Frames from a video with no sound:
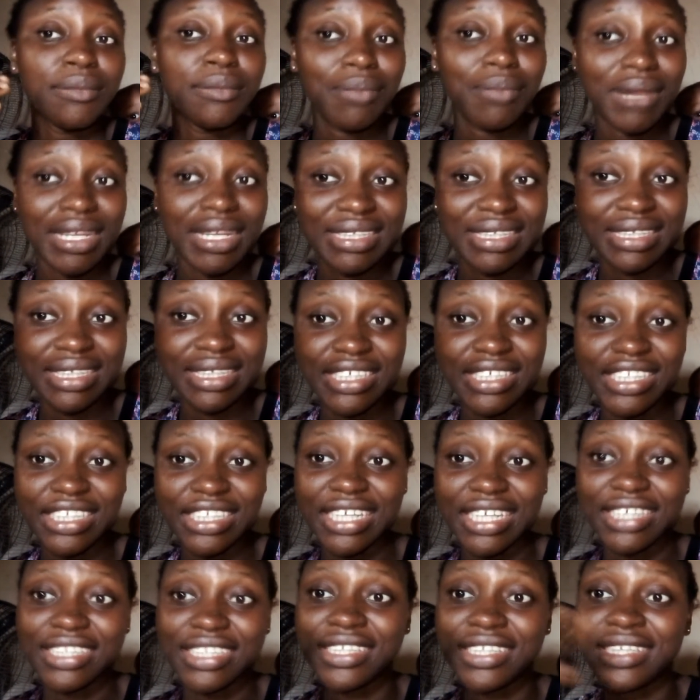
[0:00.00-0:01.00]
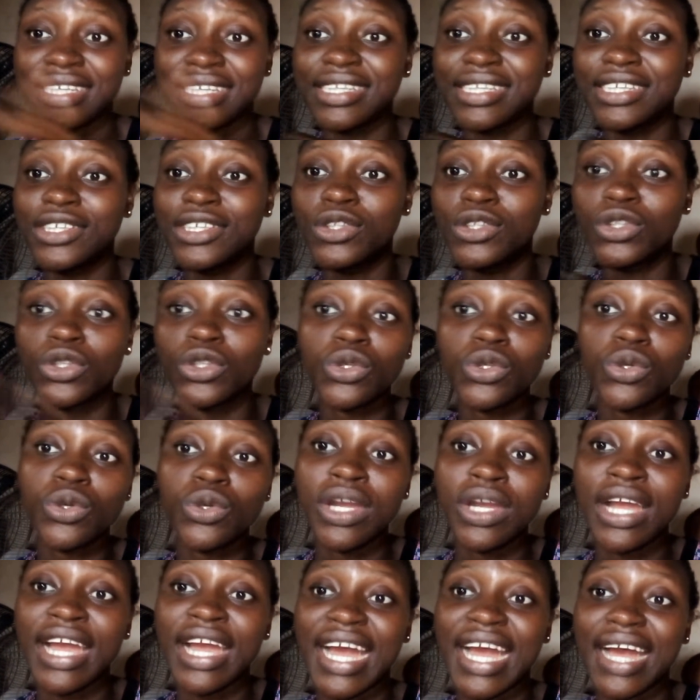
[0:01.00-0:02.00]
plastic chairs, the 2
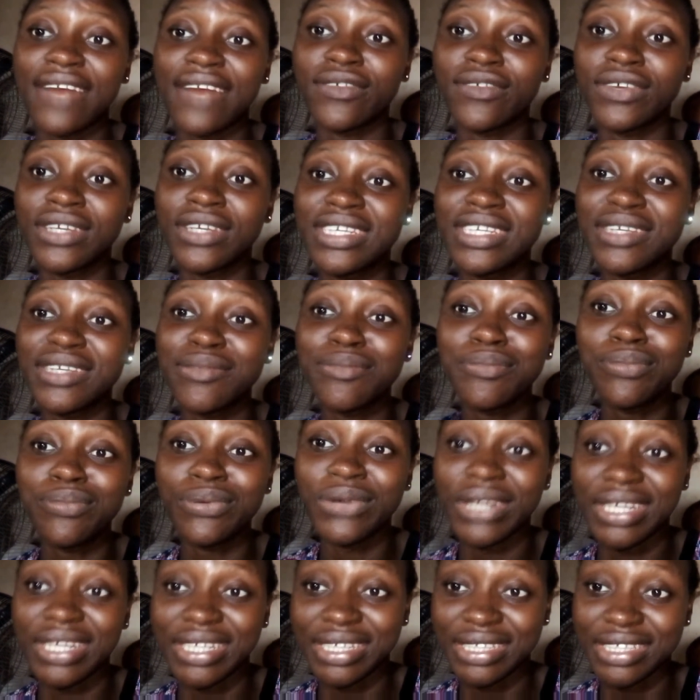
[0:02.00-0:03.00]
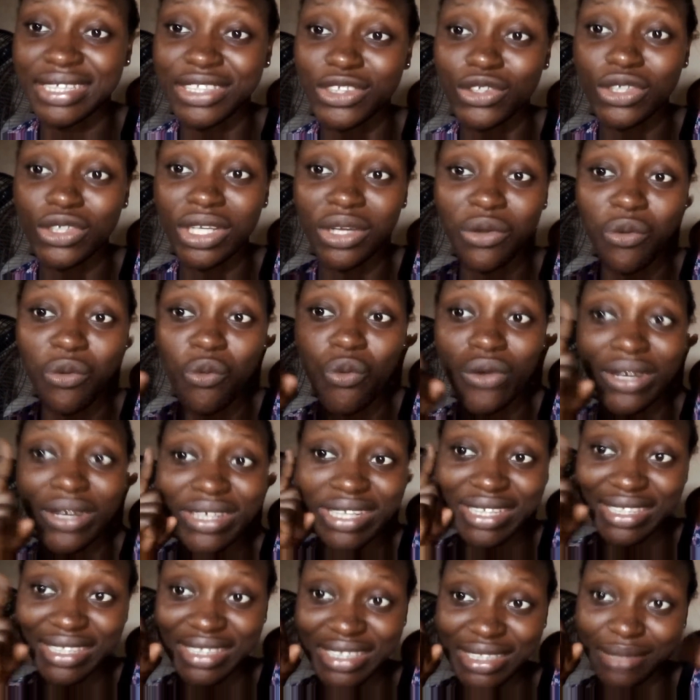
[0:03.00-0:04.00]
have already break. It's only 1
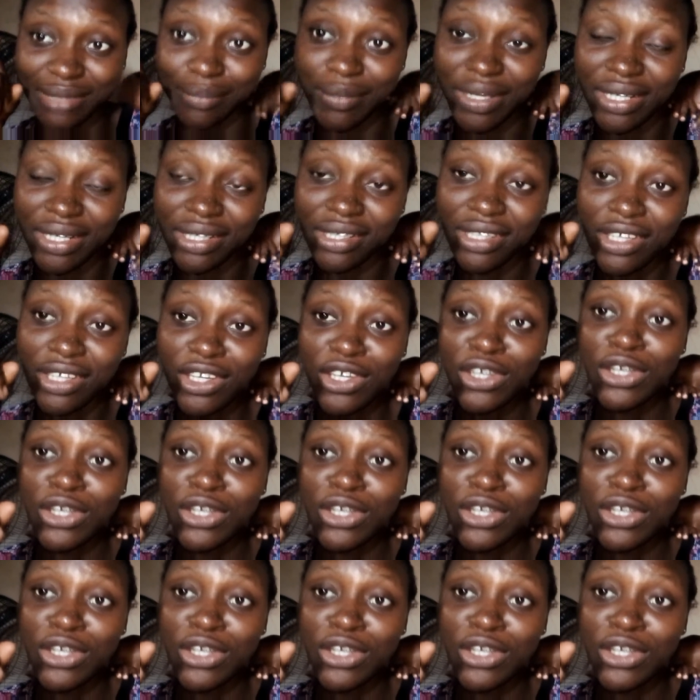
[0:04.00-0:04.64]
that is remaining.